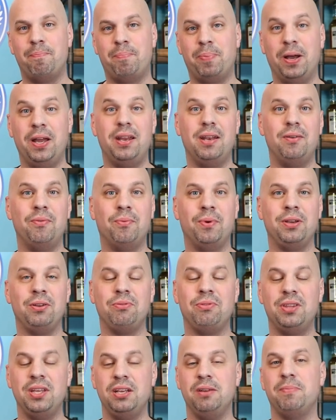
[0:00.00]
But when you
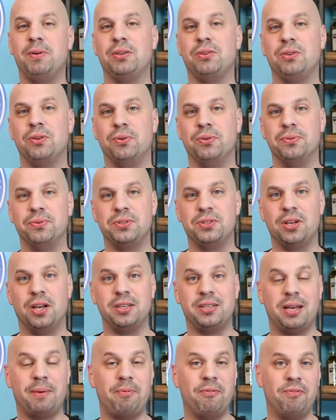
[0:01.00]
think about those
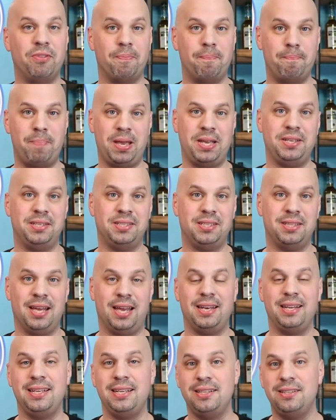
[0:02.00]
on top of the base
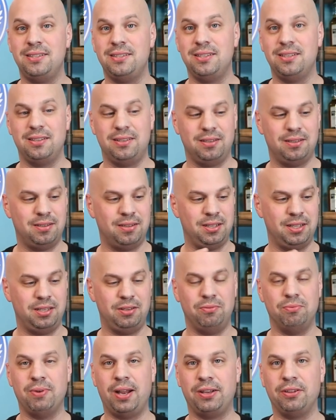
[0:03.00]
that is
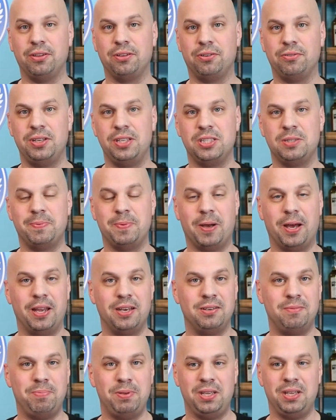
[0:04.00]
the regular green
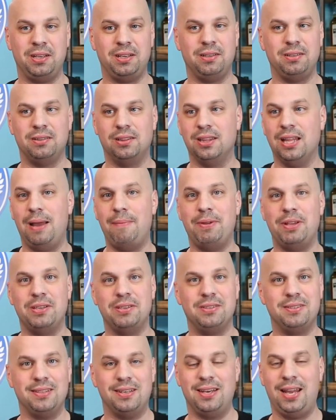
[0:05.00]
spot being
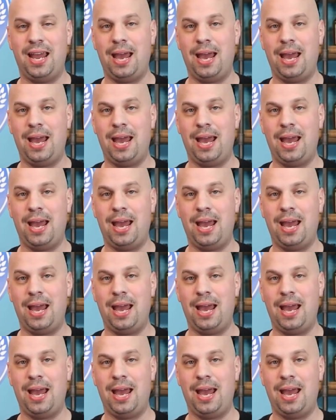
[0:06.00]
lemons and